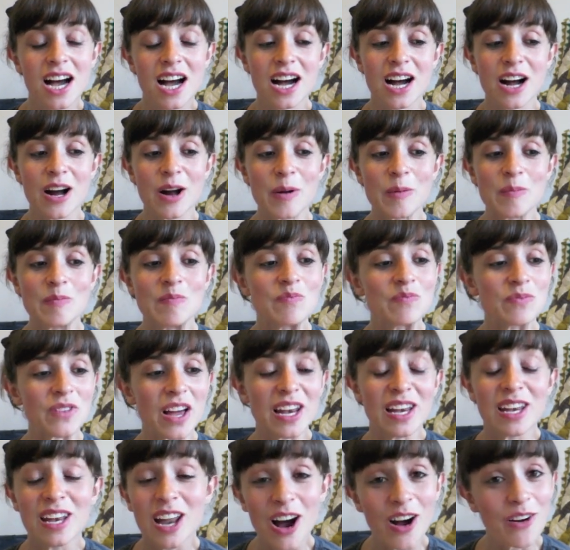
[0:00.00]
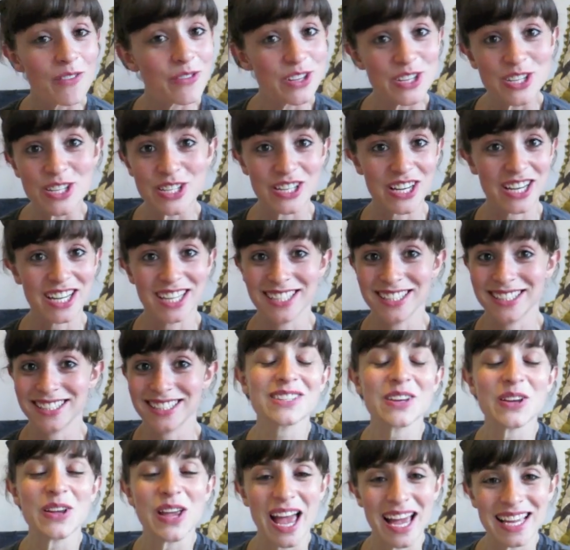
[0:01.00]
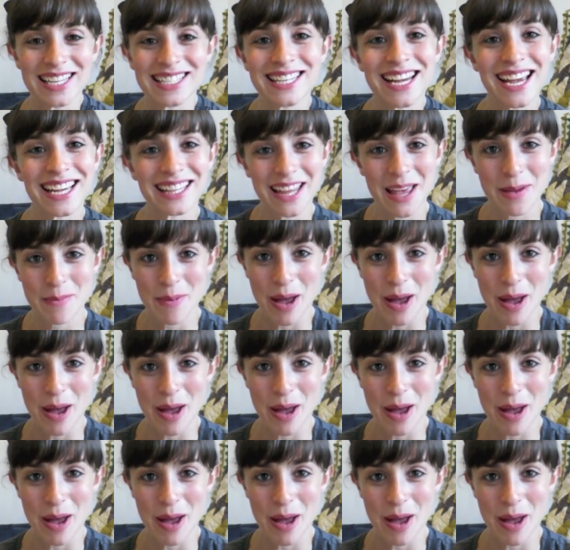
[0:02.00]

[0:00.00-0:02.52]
I love the design. So yeah, check